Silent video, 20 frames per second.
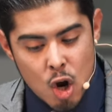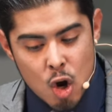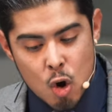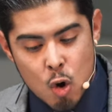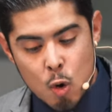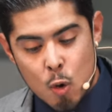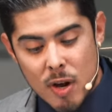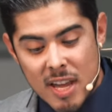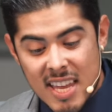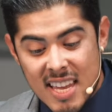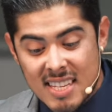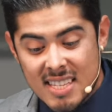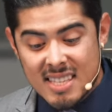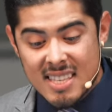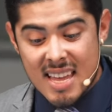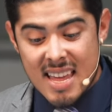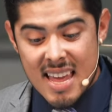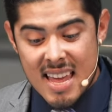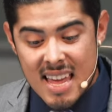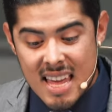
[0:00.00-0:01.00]
who is
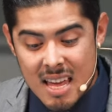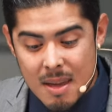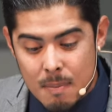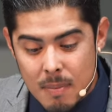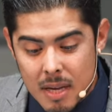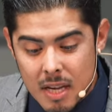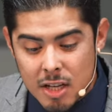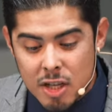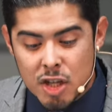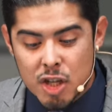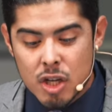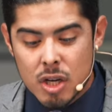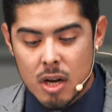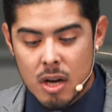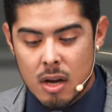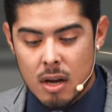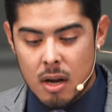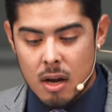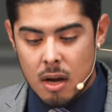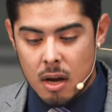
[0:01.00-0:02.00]
the image
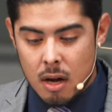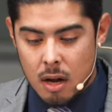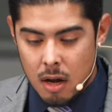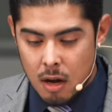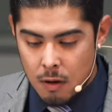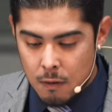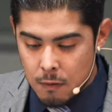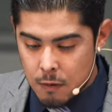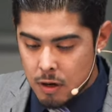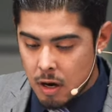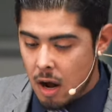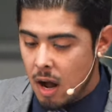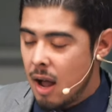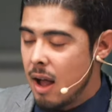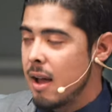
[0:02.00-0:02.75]
of God.